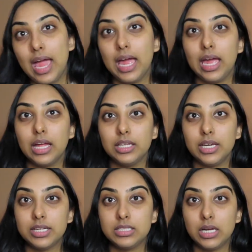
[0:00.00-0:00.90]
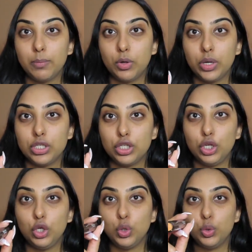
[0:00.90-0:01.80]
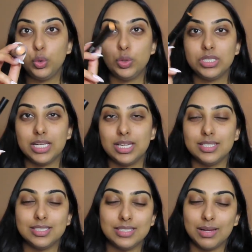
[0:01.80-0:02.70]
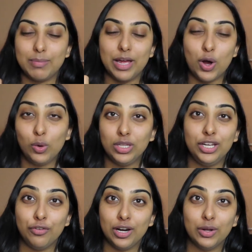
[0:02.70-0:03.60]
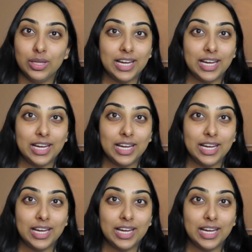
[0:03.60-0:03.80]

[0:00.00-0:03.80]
And the next thing I'm going to use is my holy grail.